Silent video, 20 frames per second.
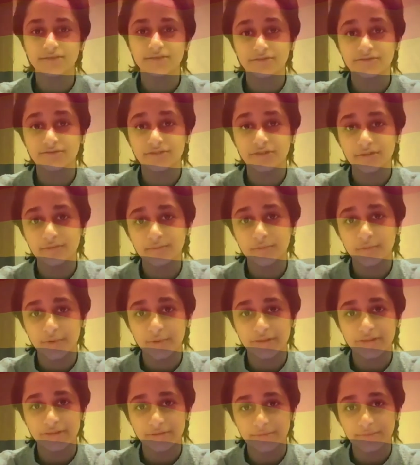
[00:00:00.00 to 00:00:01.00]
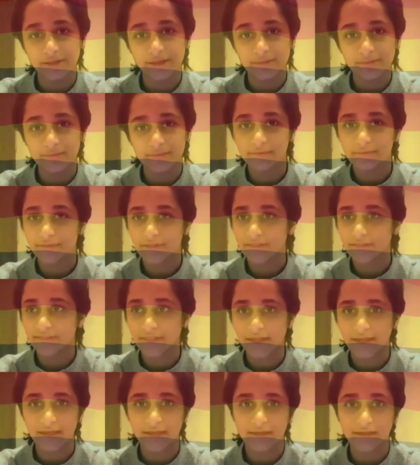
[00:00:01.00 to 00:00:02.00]
group with the people that
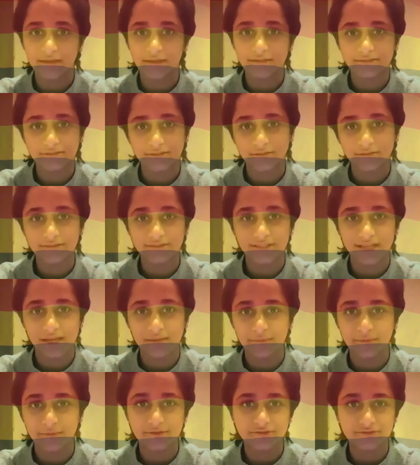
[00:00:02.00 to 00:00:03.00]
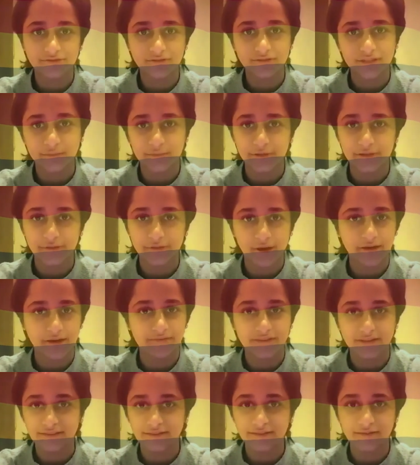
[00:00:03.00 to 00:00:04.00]
they associate most strongly with or
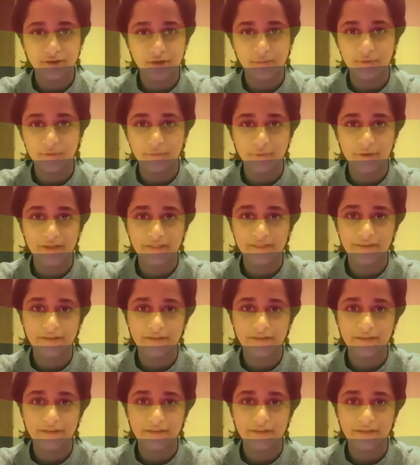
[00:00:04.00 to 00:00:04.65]
have things in common with.